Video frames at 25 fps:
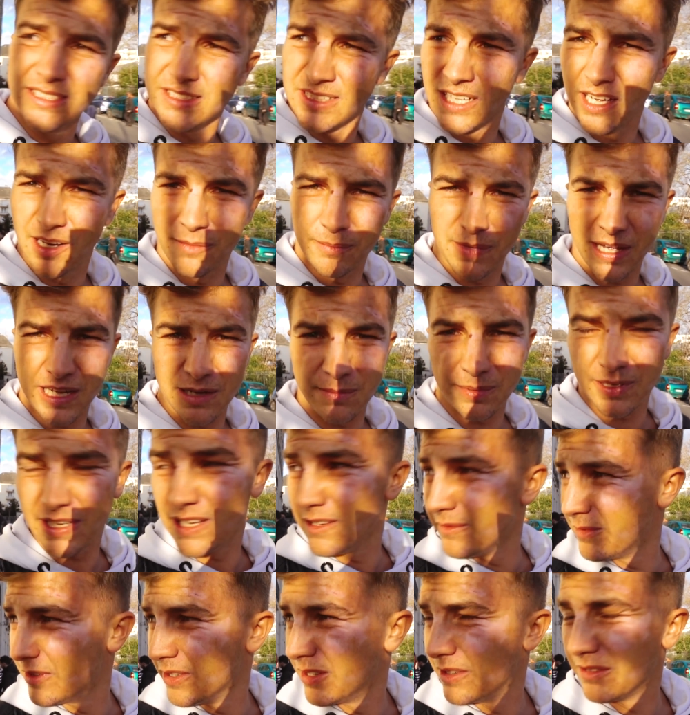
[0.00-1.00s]
and maybe
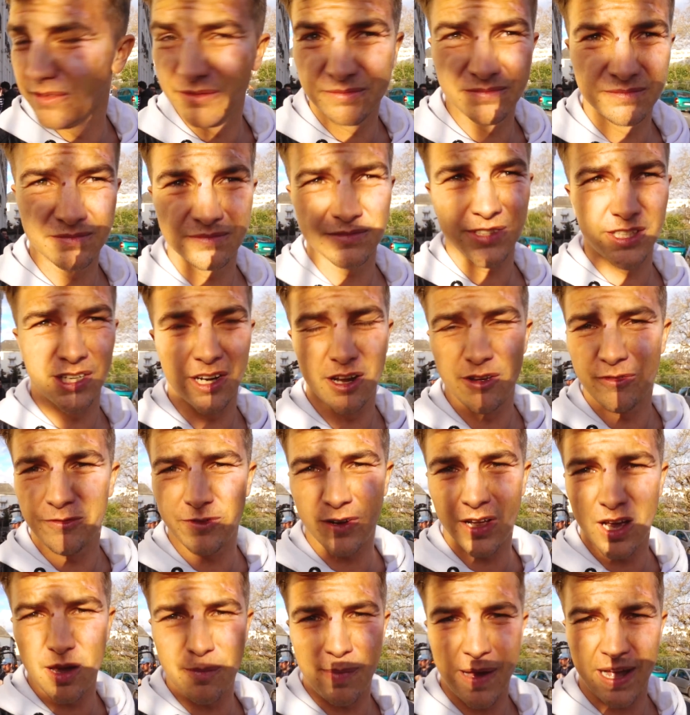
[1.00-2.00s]
even, you know,
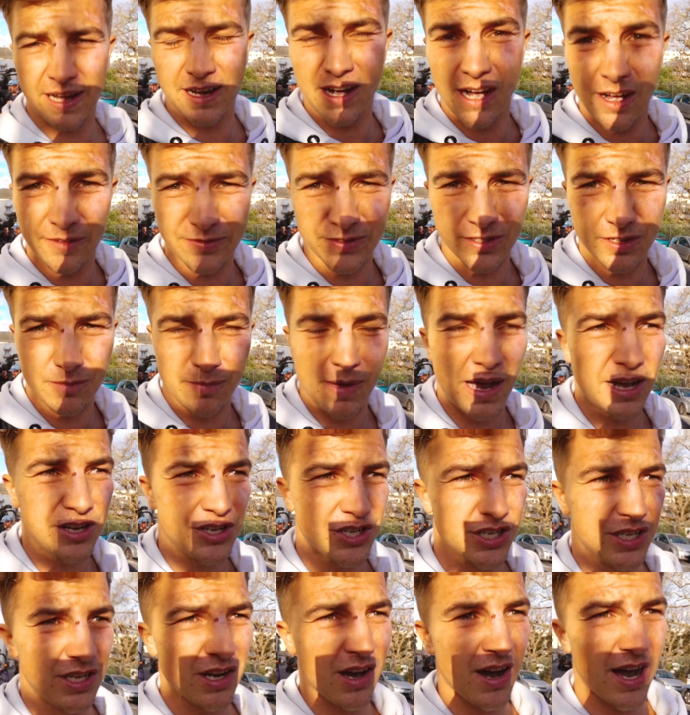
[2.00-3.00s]
fly back after the
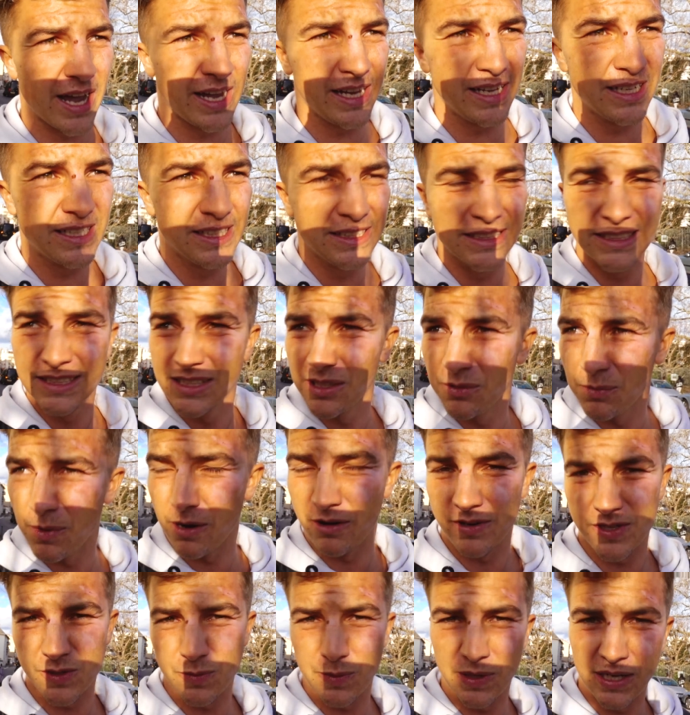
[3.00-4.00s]
match at night.
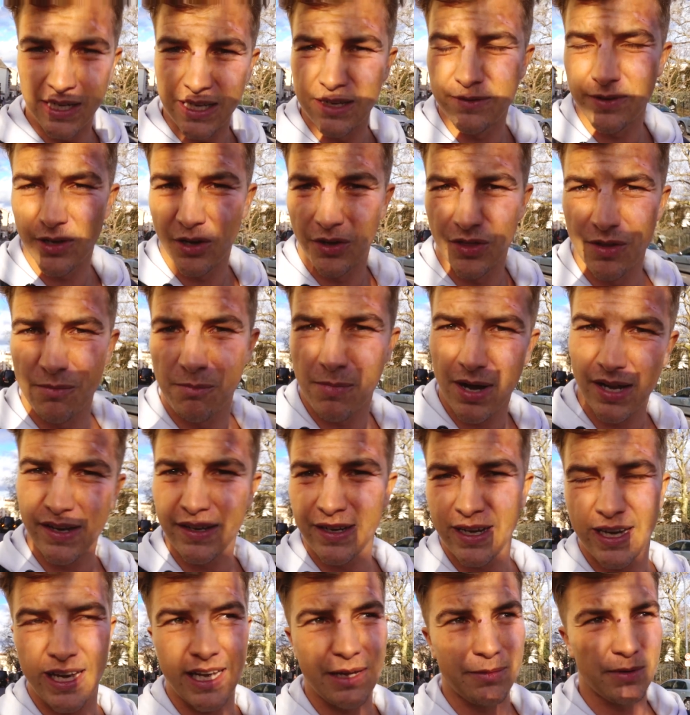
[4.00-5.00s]
Whereas we're leaving on the
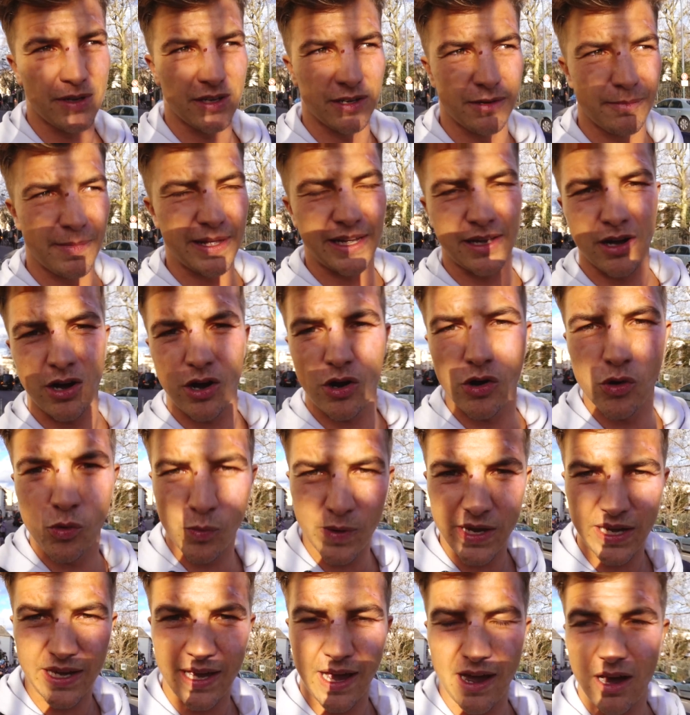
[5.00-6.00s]
Monday, we're going to make a whole
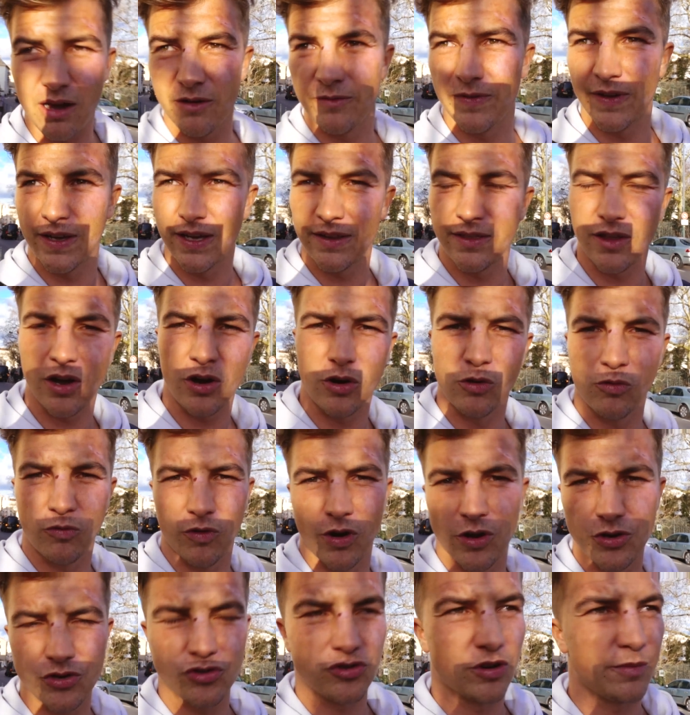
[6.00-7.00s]
week out of it, the whole
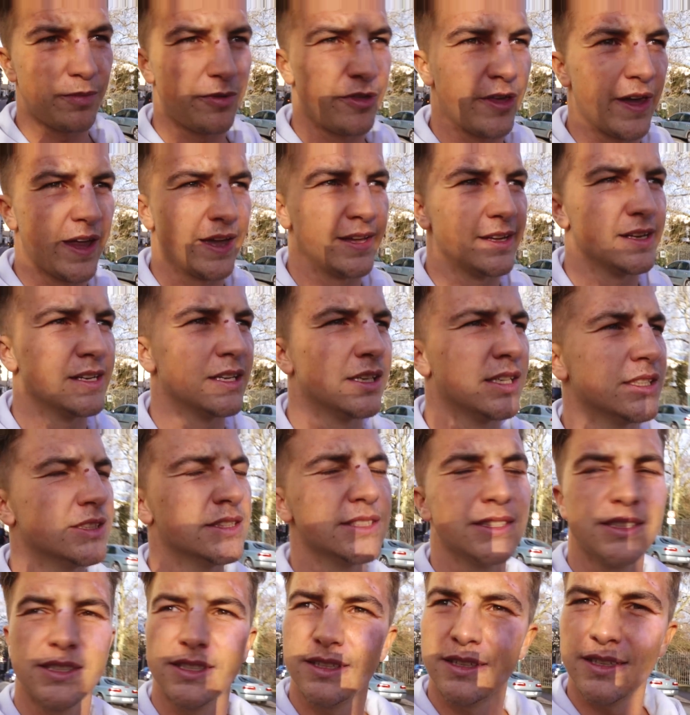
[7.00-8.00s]
road trip thing.
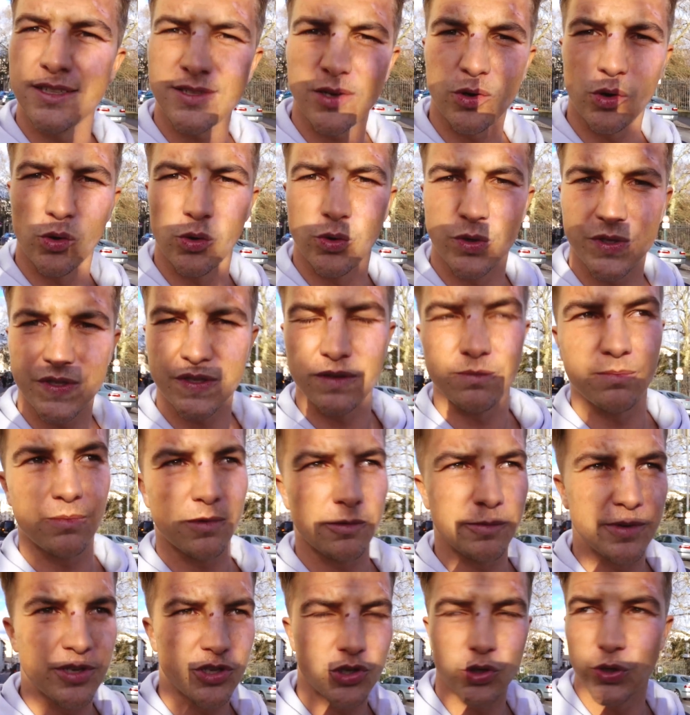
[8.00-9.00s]
It's awesome.
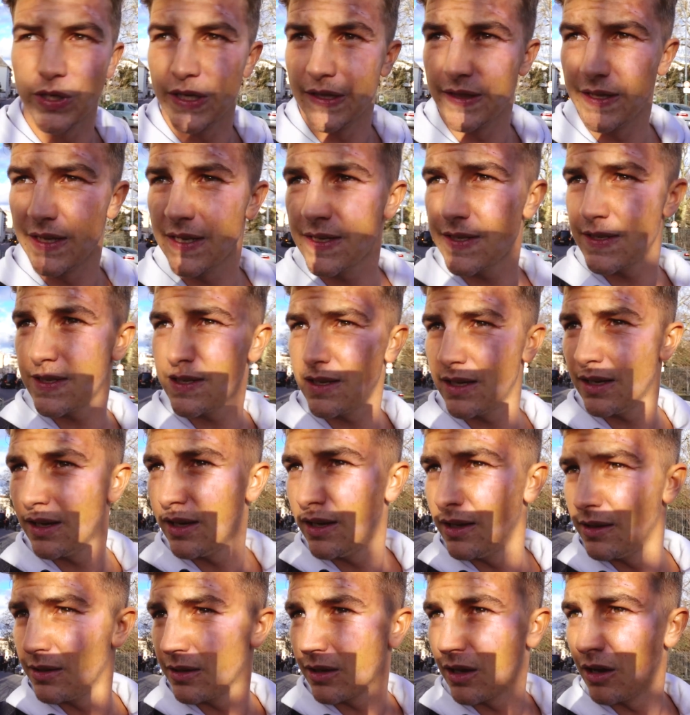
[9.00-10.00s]
I'm enjoying this,
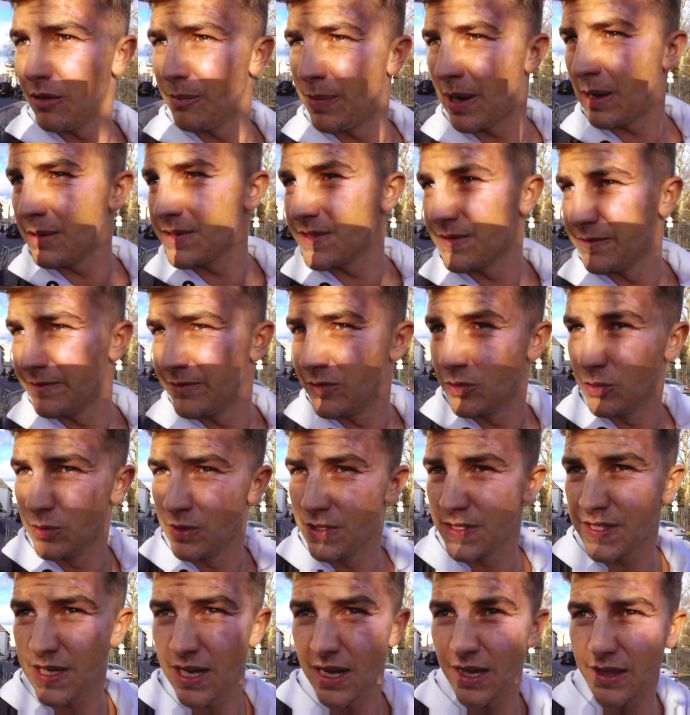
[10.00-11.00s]
going backwards and
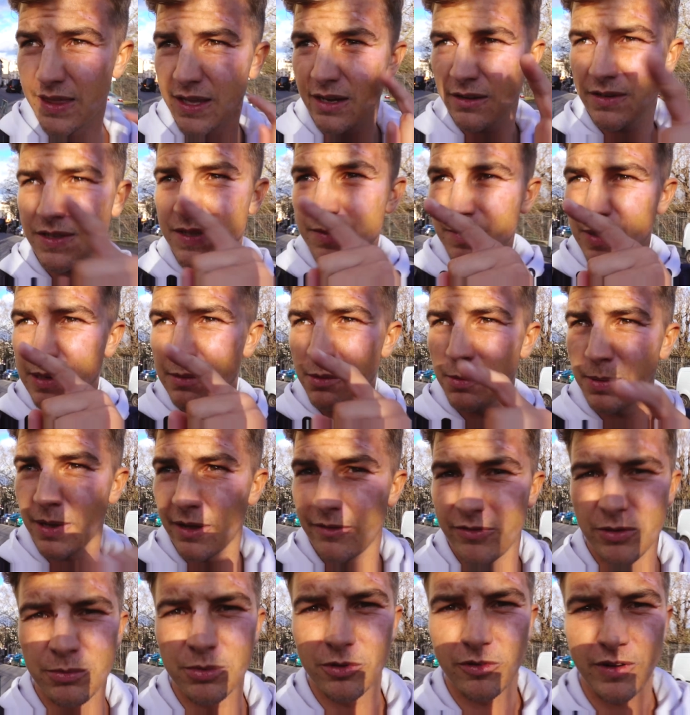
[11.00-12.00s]
forwards, and there are some people
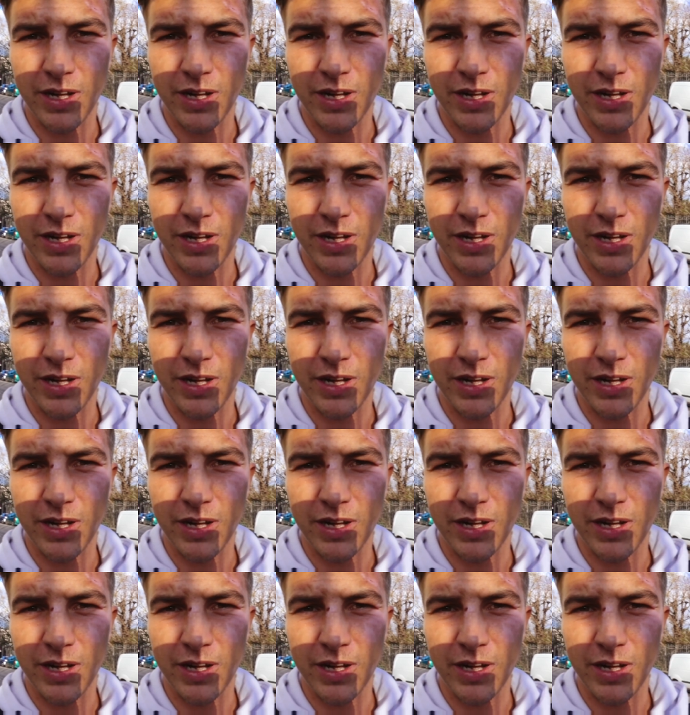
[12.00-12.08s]
playing football